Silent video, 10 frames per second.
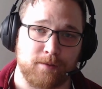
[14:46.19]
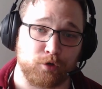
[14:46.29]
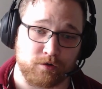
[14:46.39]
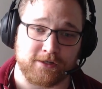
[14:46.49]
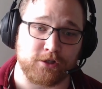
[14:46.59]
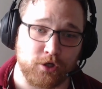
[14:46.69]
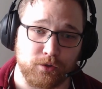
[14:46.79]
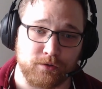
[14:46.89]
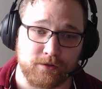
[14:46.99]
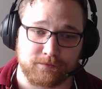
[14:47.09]
correct
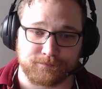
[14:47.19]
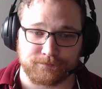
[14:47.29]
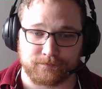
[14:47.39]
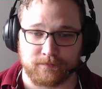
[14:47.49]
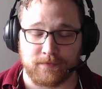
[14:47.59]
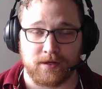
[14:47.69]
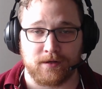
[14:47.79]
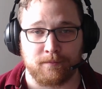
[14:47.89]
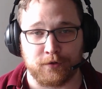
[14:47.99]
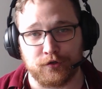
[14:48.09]
code.
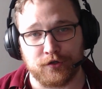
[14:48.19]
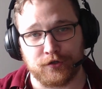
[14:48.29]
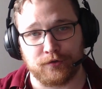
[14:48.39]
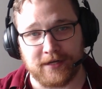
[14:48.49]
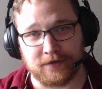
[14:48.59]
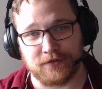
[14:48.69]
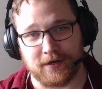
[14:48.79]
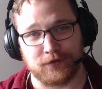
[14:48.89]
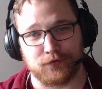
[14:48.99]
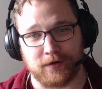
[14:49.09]
But there's also
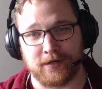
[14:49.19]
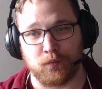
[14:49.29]
downsides, right?